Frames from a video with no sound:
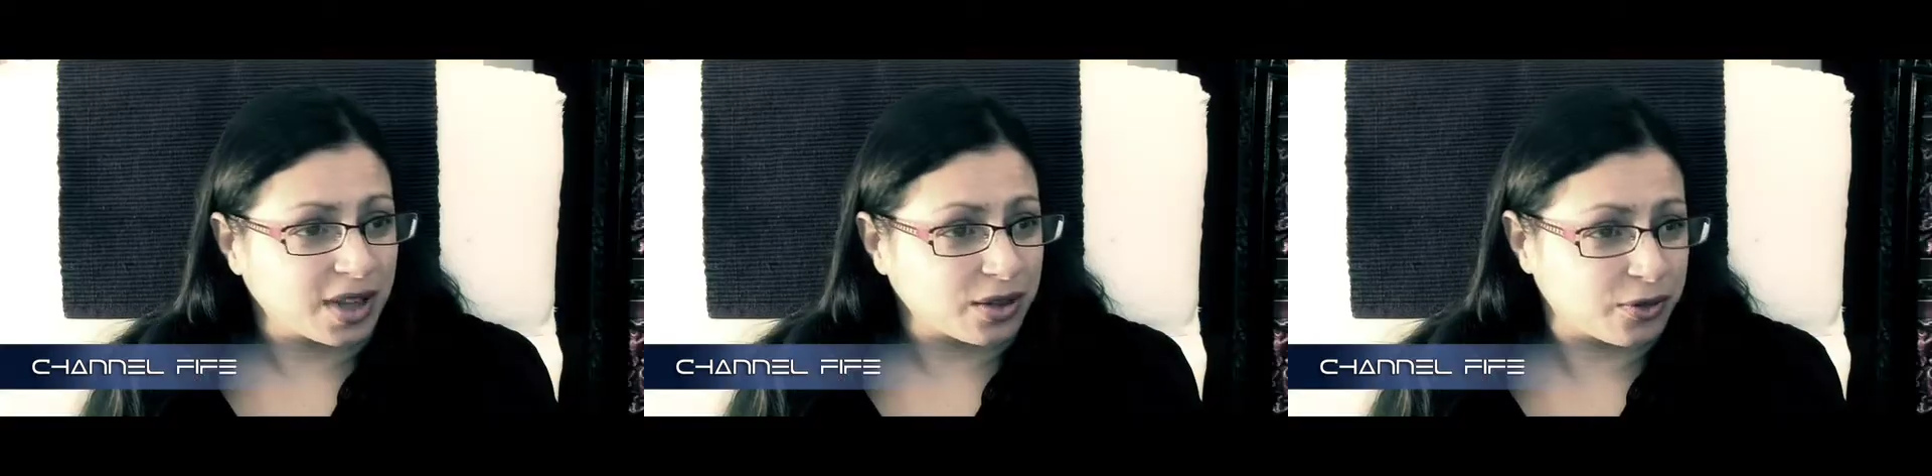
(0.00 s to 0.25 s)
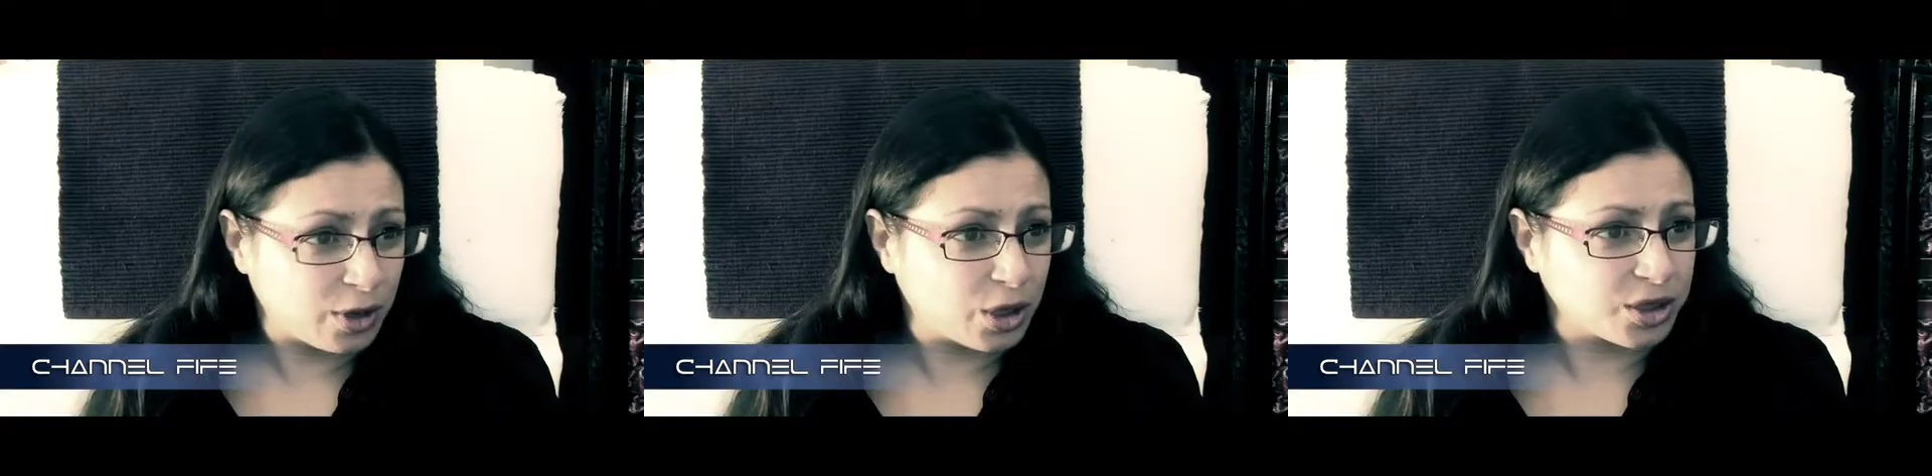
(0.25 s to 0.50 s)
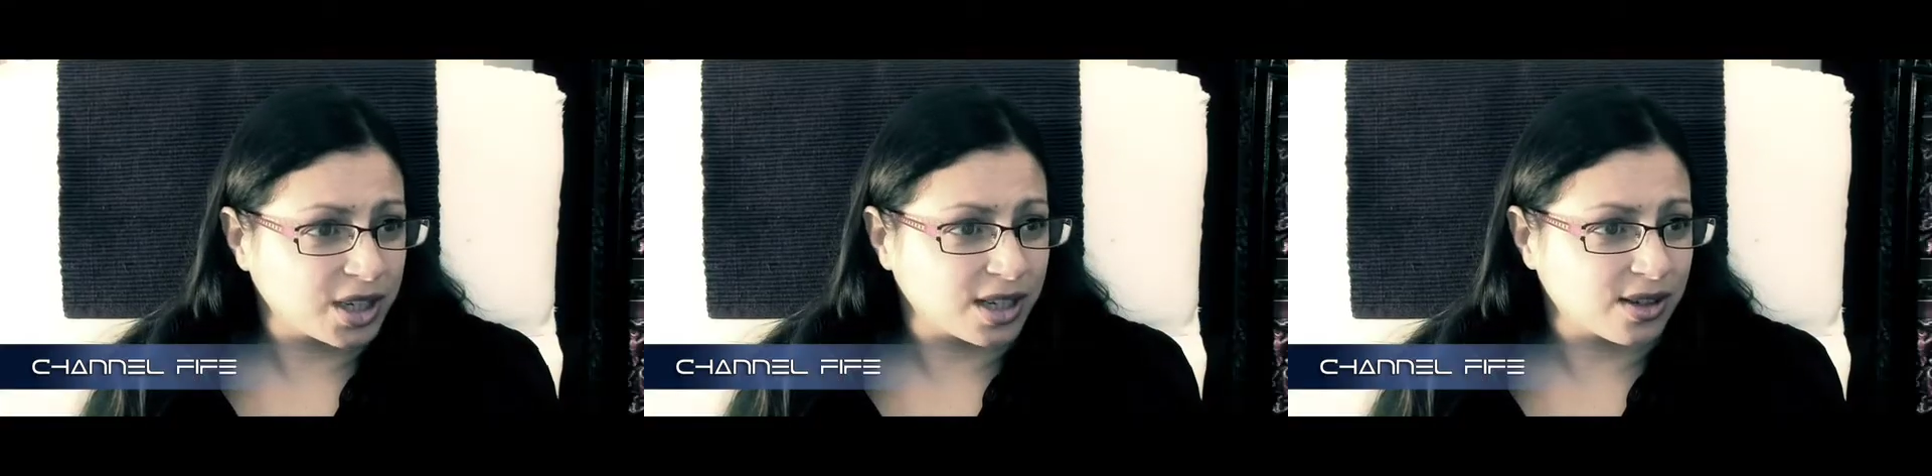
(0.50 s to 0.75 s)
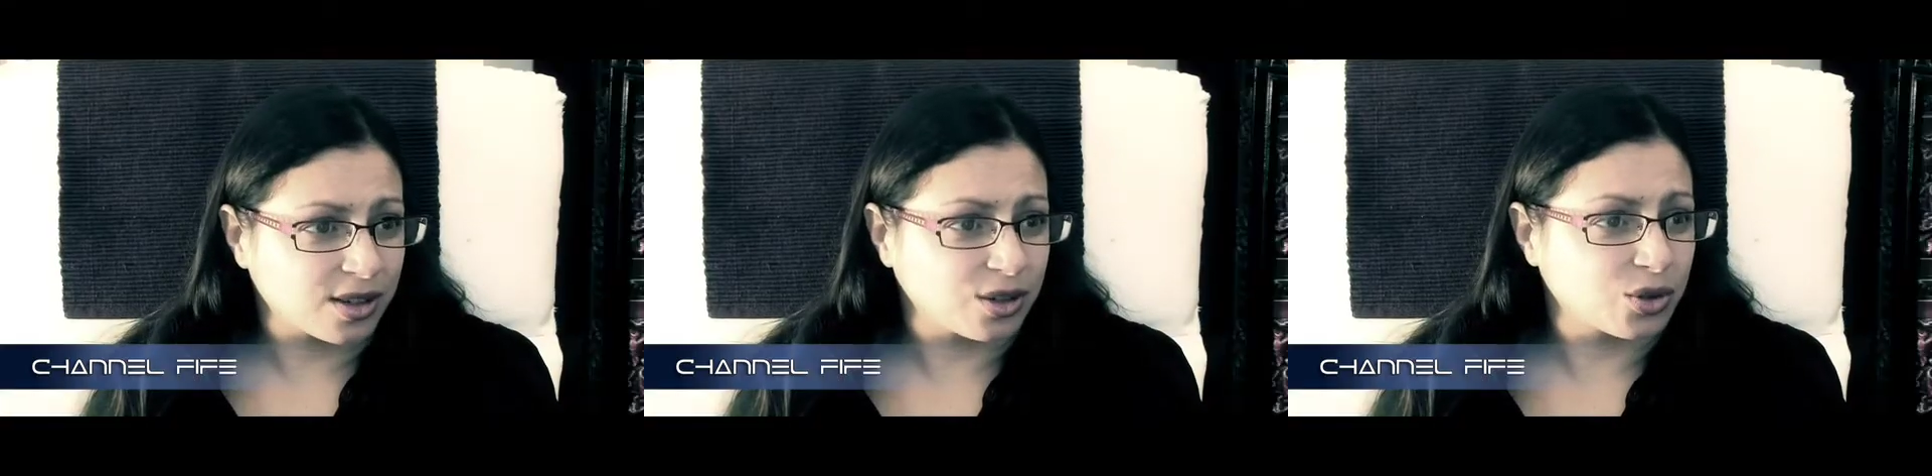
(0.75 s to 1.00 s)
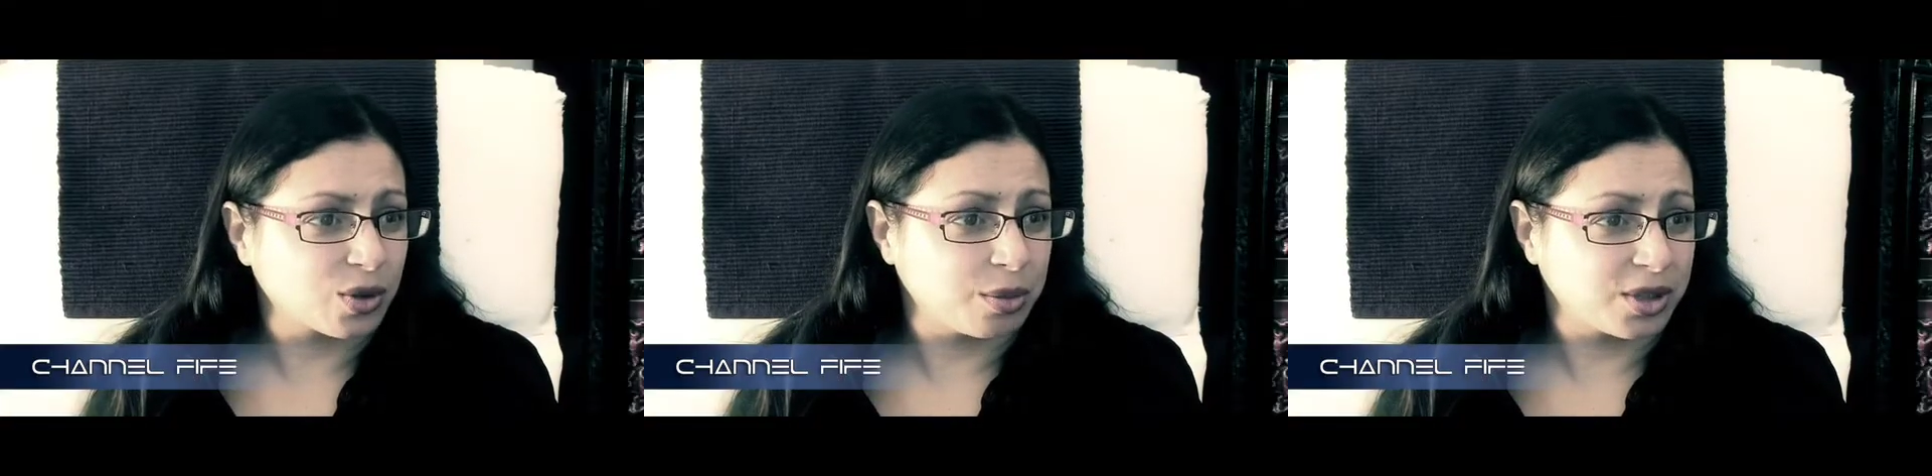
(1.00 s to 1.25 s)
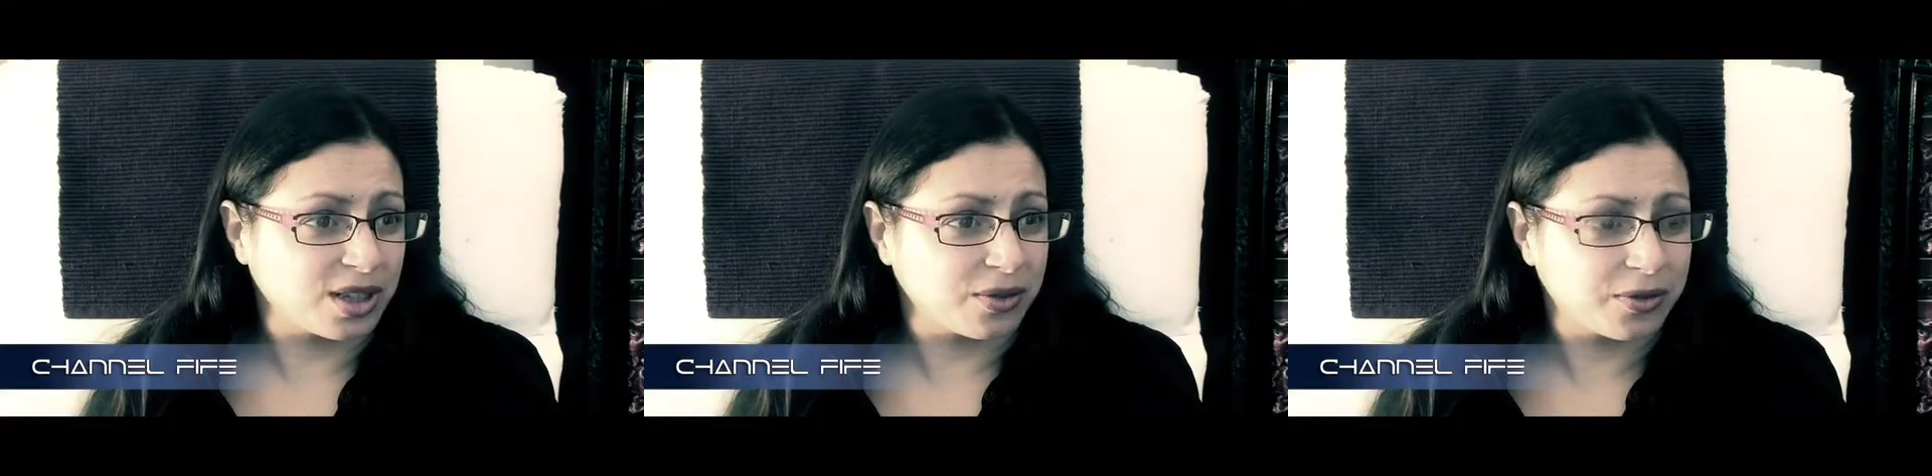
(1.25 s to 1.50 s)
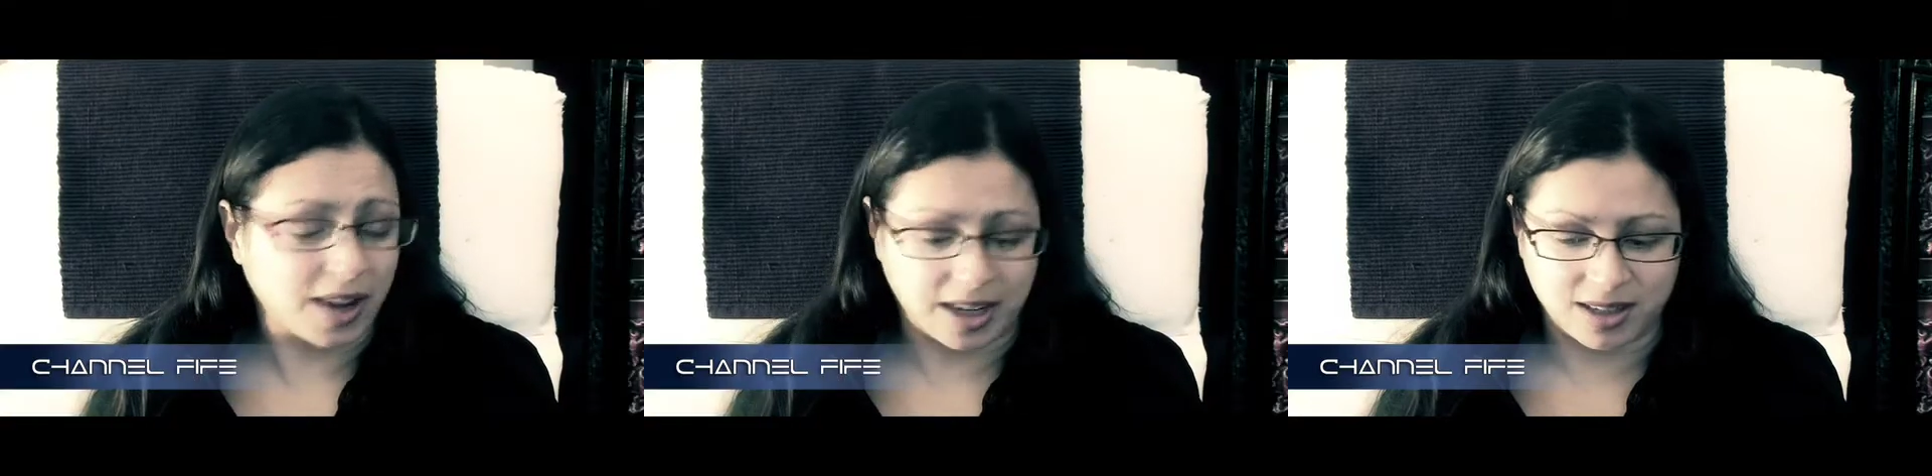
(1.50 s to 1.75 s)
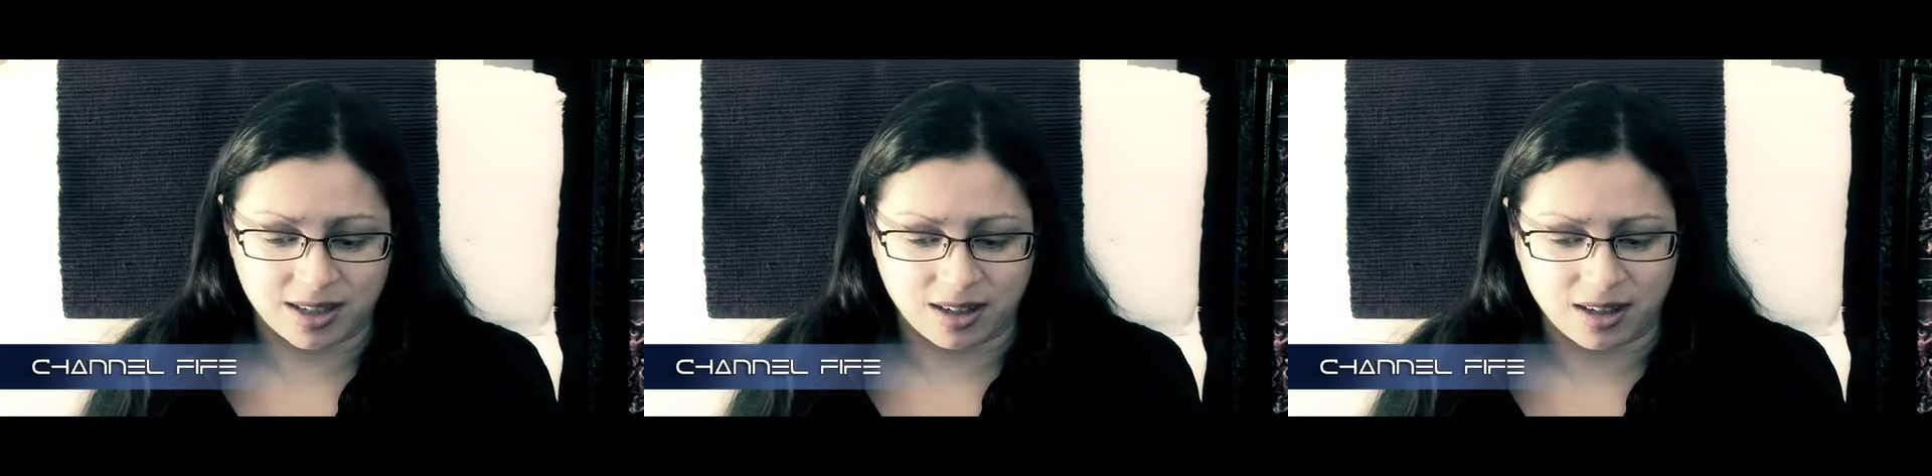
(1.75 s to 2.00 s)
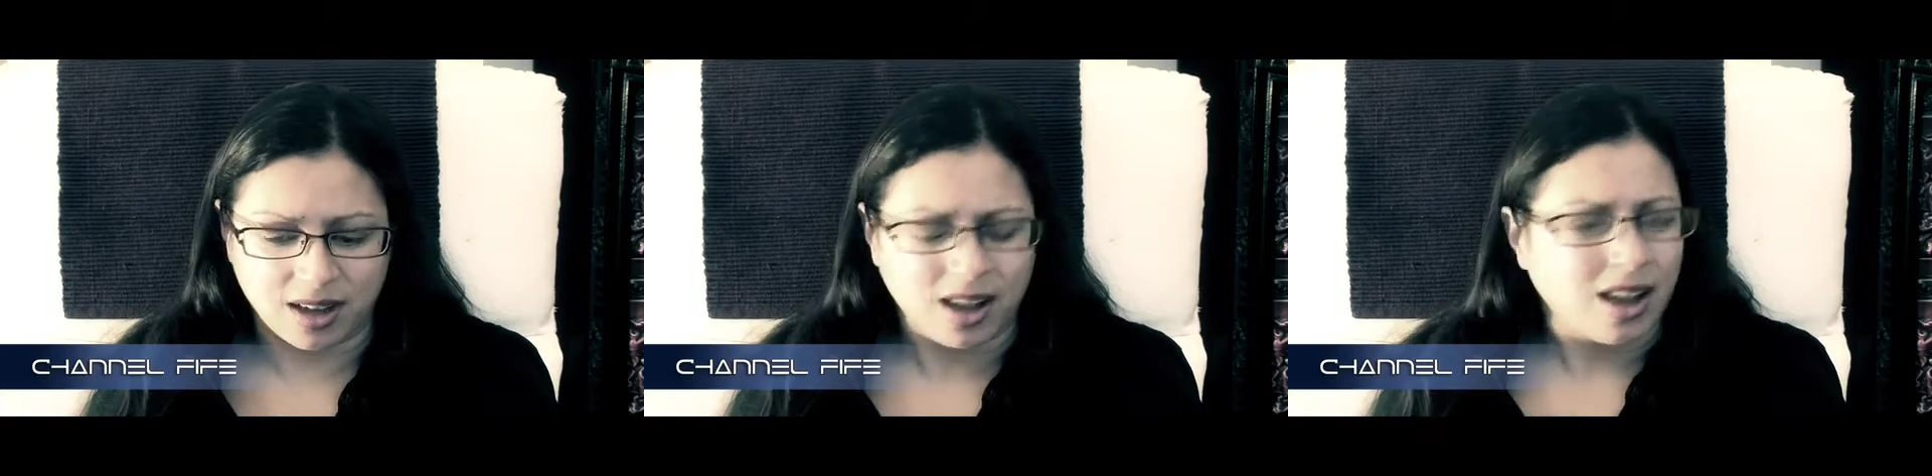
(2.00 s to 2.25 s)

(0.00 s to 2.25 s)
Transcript: that flirting is a contributing factor.